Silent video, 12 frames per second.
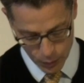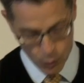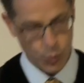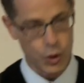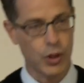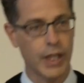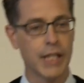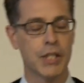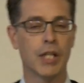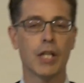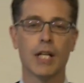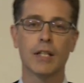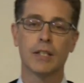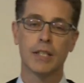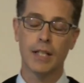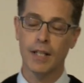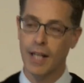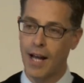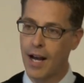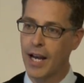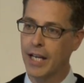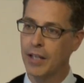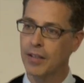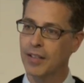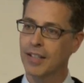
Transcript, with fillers: which leads to de- decline,